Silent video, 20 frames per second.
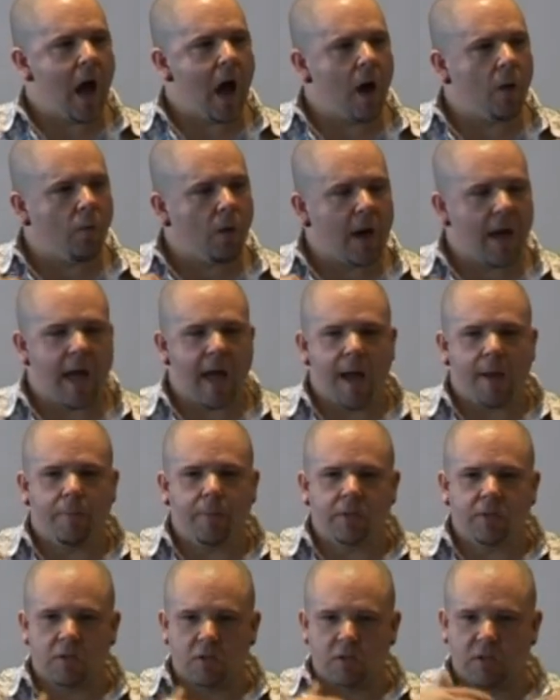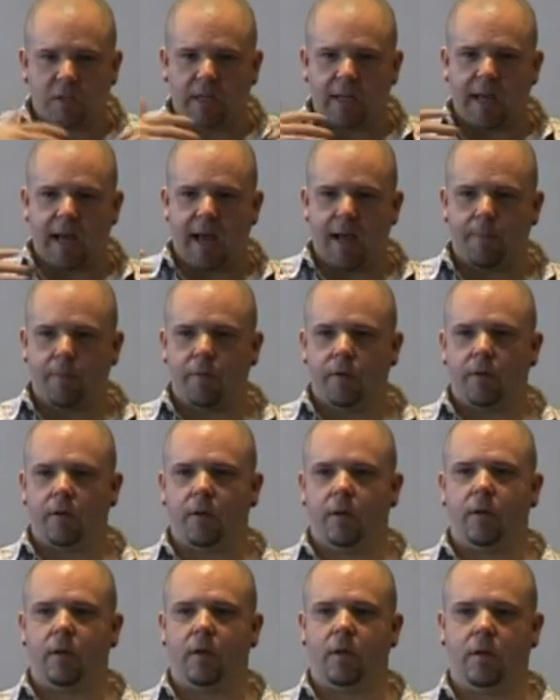And what happens is the gap
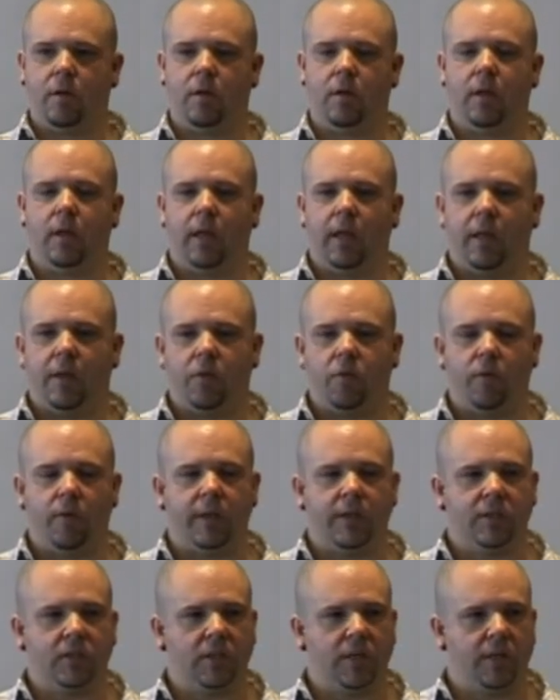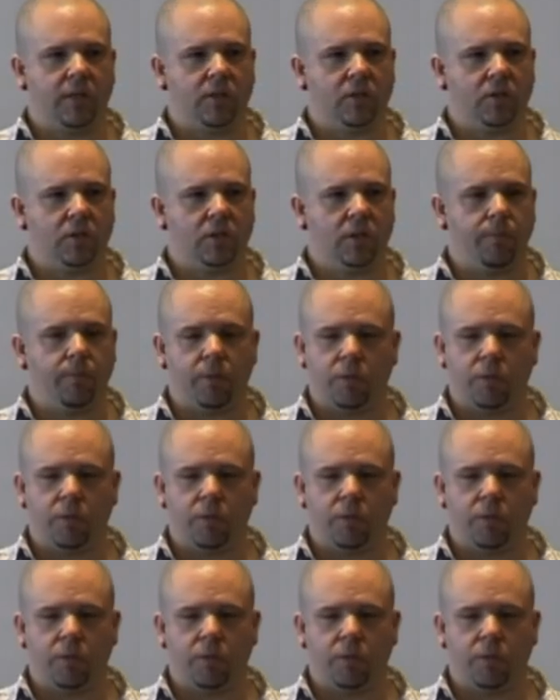increases